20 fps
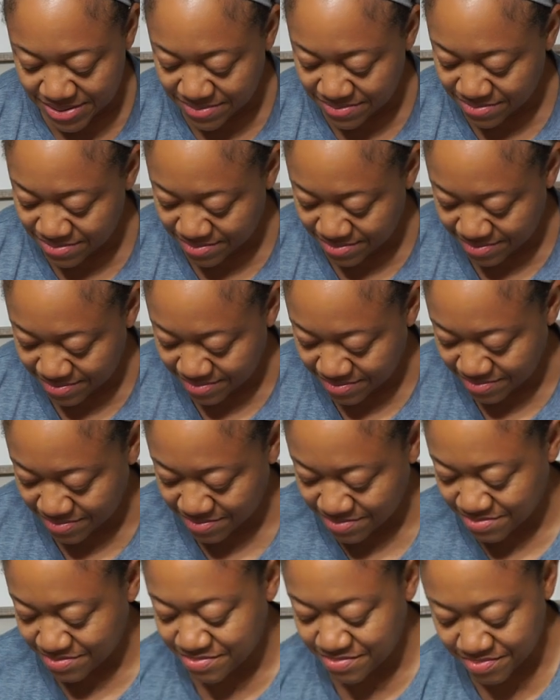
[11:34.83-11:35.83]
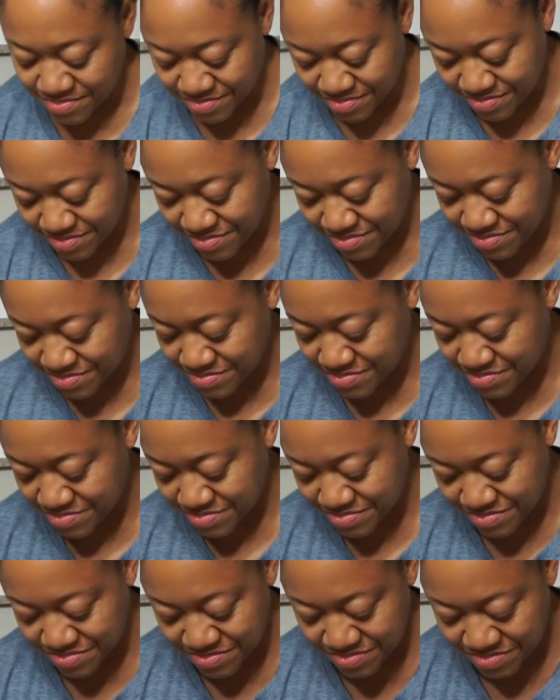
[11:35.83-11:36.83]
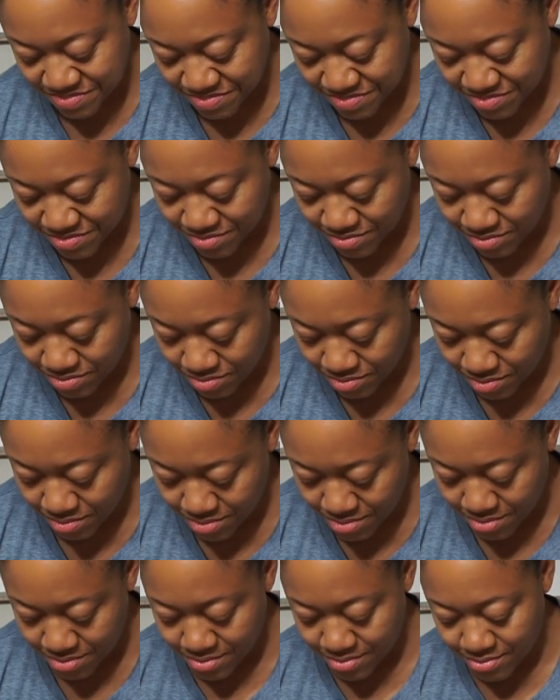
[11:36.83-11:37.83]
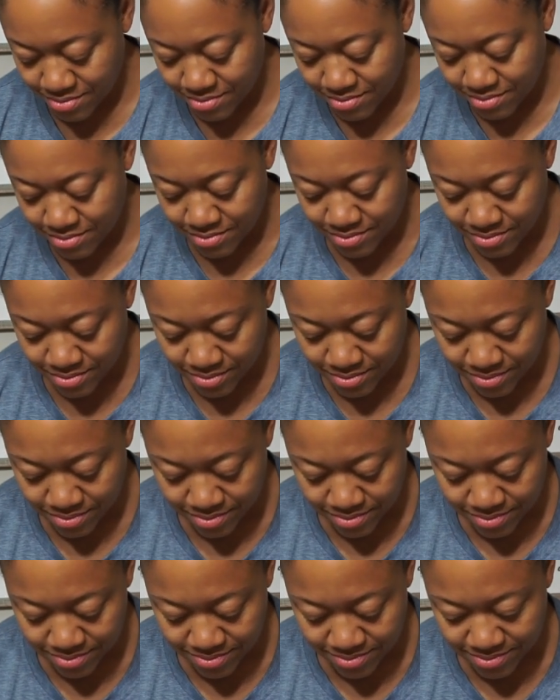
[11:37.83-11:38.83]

No one is speaking in this clip.